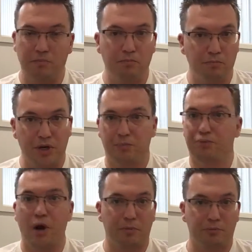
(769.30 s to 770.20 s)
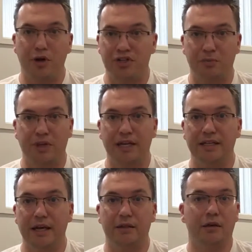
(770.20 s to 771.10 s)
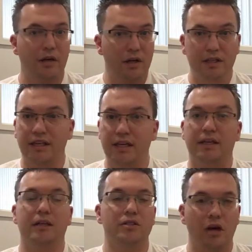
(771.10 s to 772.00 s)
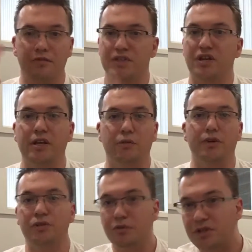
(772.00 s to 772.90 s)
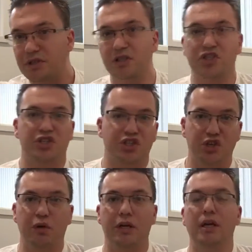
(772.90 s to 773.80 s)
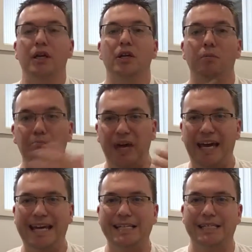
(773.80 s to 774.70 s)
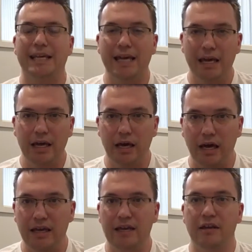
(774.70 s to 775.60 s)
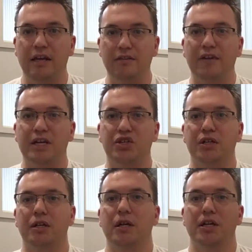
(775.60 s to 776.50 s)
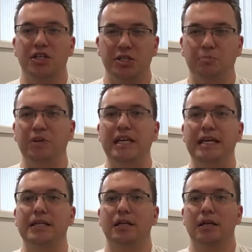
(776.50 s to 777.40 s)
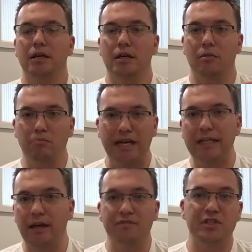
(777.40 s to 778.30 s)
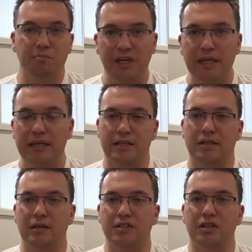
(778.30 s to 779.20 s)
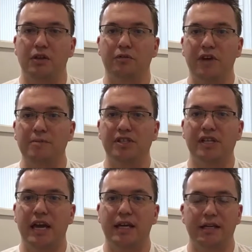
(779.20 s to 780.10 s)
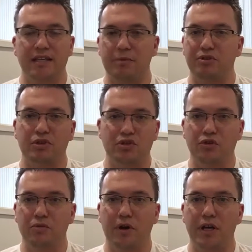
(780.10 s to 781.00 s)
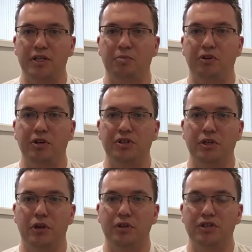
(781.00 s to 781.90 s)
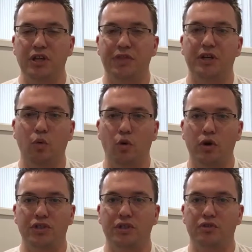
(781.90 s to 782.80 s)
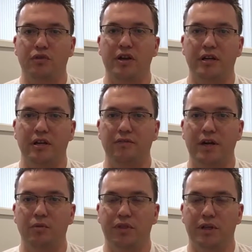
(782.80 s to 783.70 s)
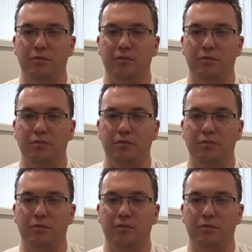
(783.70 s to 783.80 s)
put a proper project plan together, get it kicked off, assign the resources, and just do it. Pace, innovation, speed. Money loves speed. That's another famous saying, and it's absolutely true in my experience. There's nothing worse than trying to innovate within a